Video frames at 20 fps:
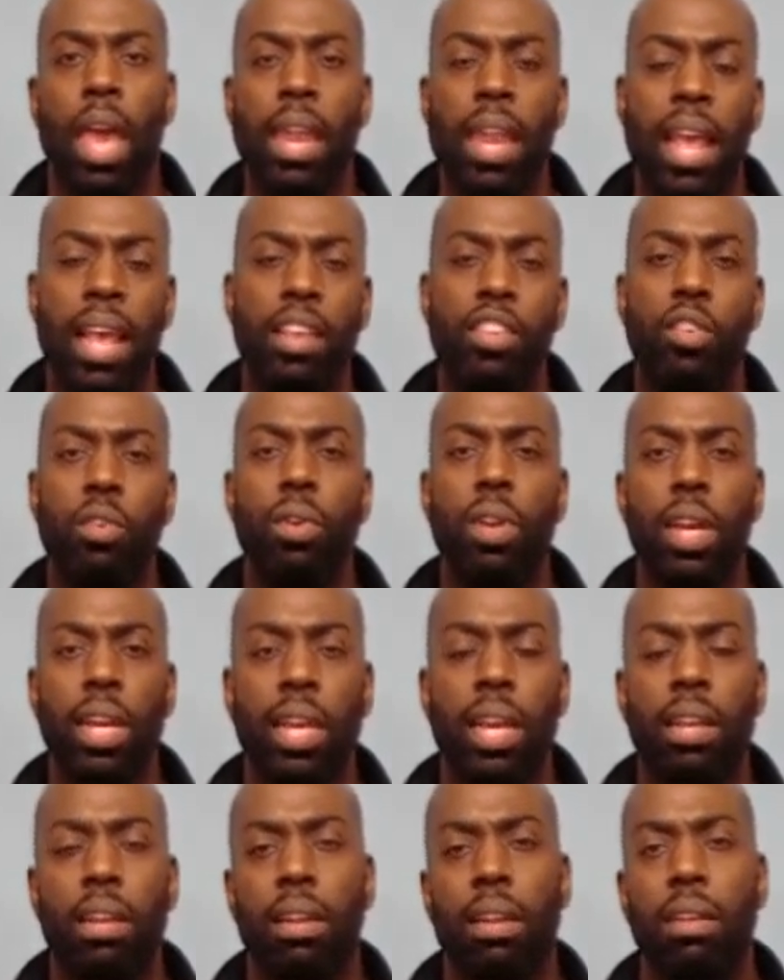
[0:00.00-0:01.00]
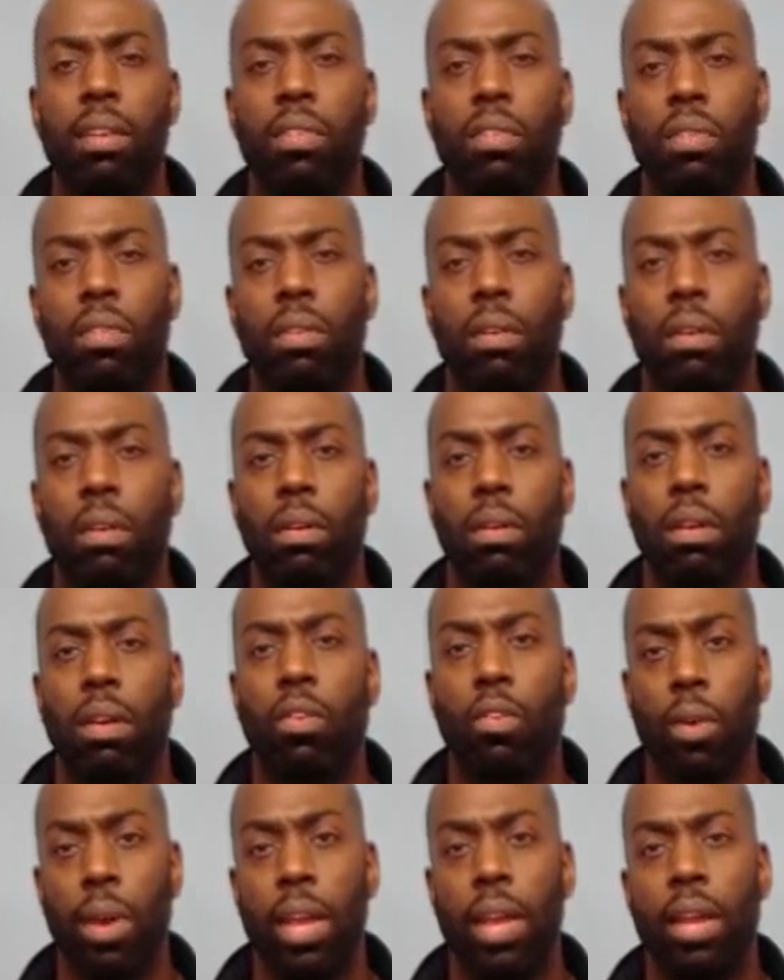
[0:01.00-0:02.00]
And as you look at this
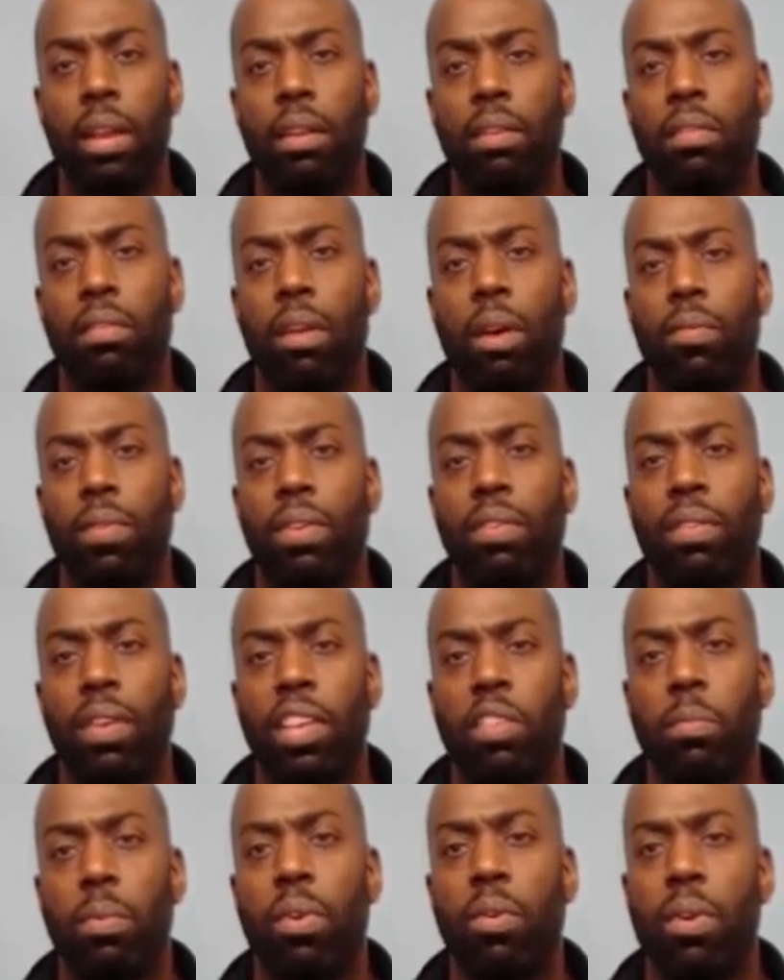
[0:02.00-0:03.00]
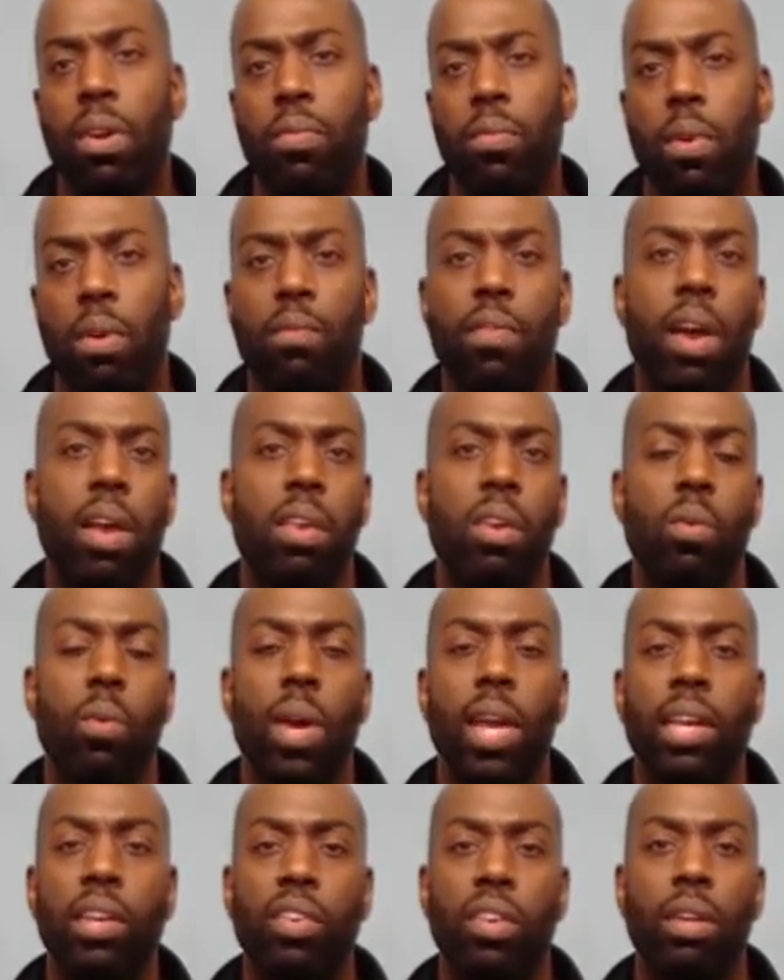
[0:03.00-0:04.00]
grid, this self-assessment grid for
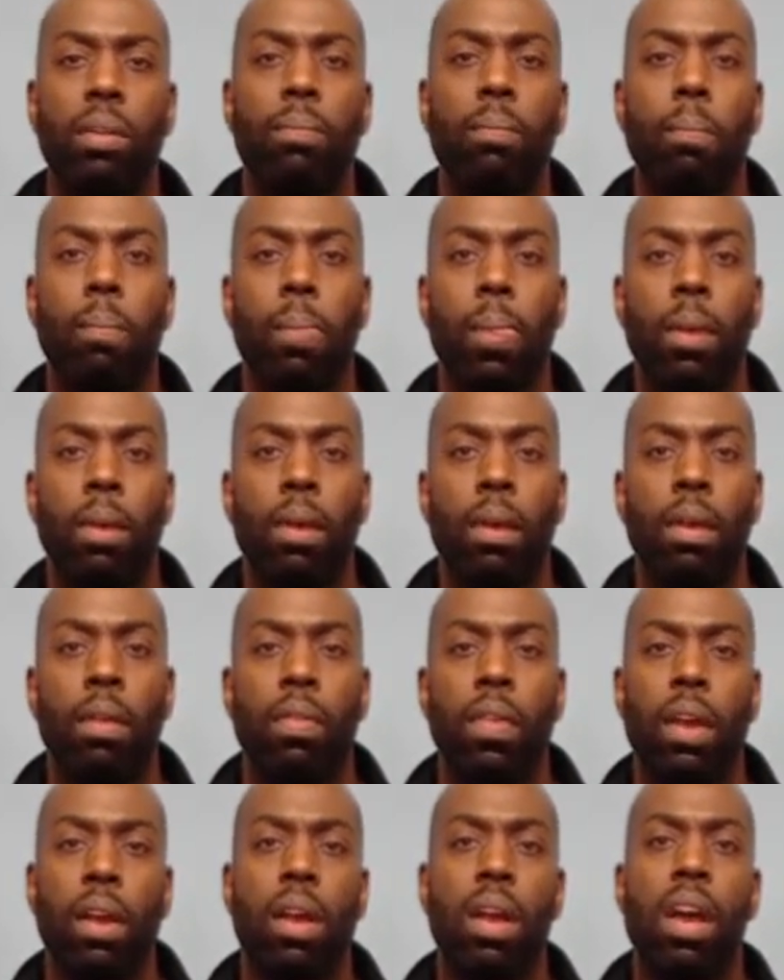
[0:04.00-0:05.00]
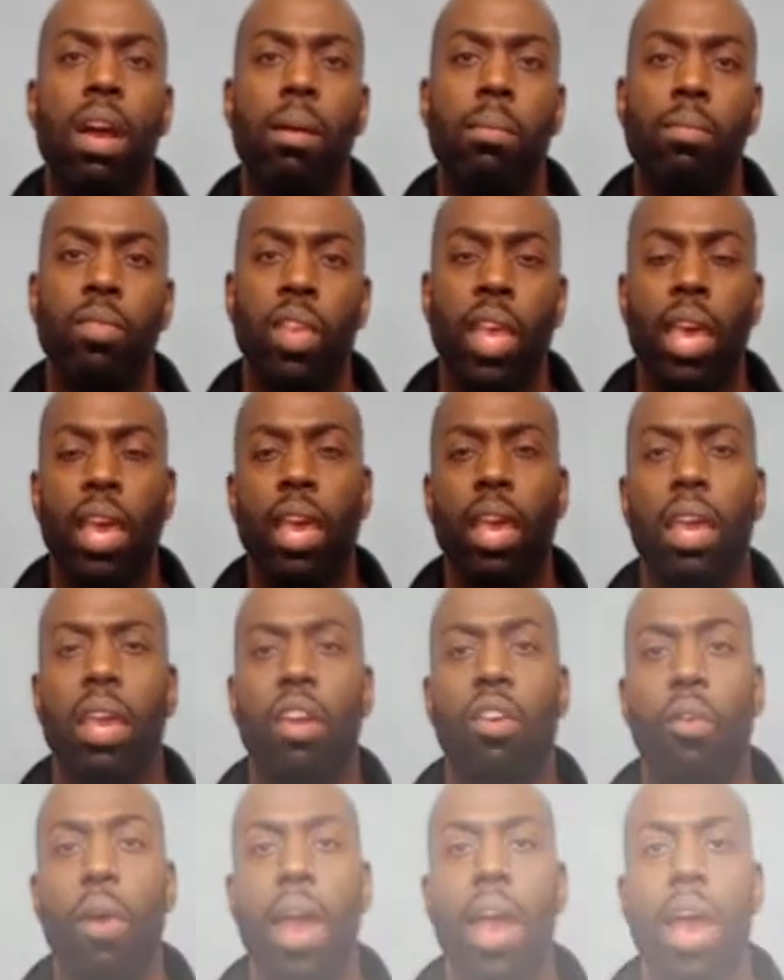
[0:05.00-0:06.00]
evaluation, there comes a